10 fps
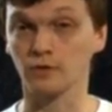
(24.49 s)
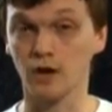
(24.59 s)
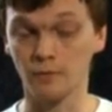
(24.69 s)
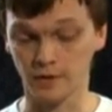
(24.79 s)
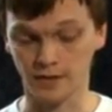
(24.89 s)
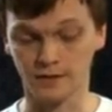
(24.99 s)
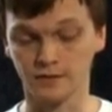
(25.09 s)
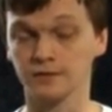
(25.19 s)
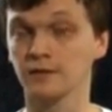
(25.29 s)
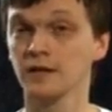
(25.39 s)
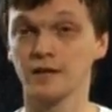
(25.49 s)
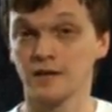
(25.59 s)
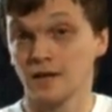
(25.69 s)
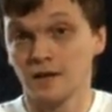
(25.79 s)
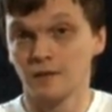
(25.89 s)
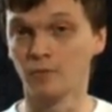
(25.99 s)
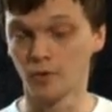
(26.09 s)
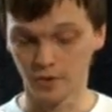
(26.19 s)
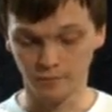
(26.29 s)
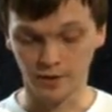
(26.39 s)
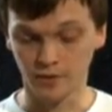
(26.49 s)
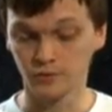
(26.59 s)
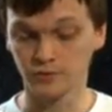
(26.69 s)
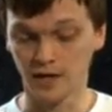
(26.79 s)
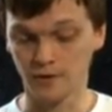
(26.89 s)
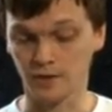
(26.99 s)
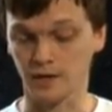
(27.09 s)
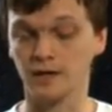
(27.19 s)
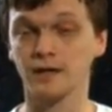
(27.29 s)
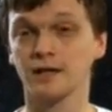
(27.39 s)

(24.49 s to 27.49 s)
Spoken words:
Kombat at this moment, but who's counting?